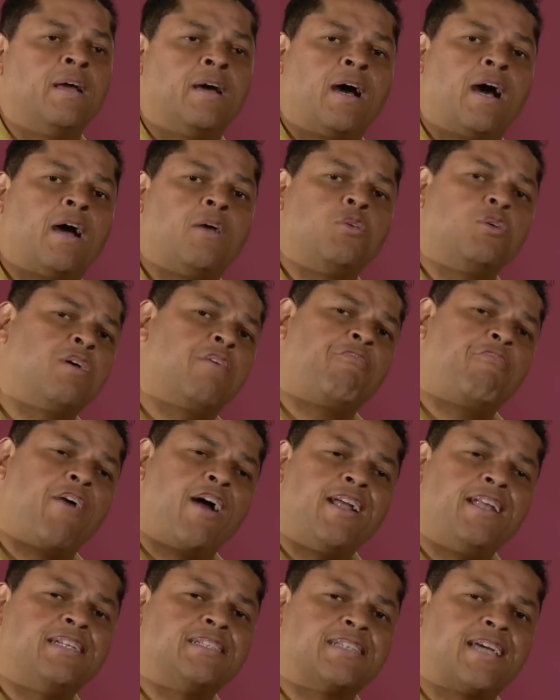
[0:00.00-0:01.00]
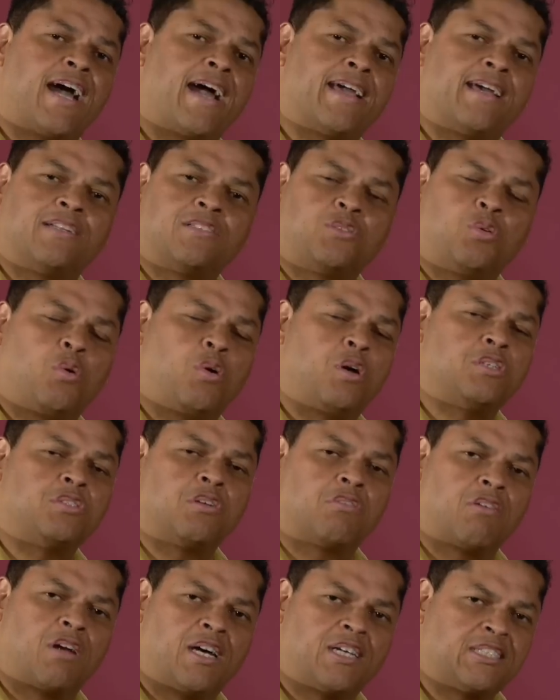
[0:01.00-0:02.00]
Uh, you can find this guy at Toys
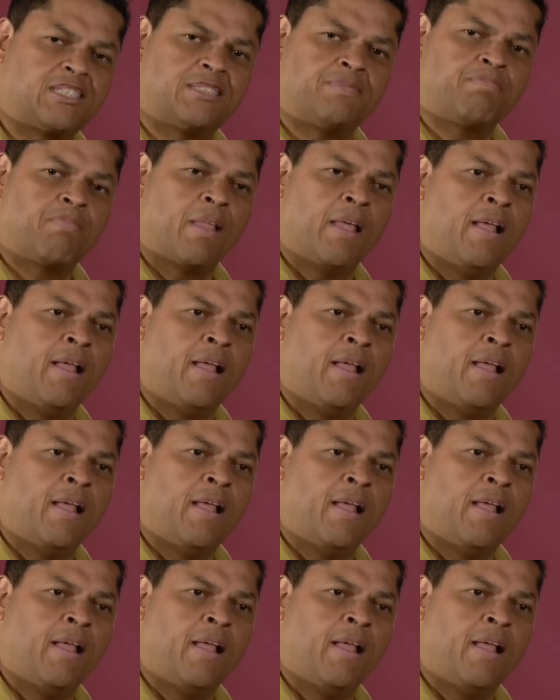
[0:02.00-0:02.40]
R Us.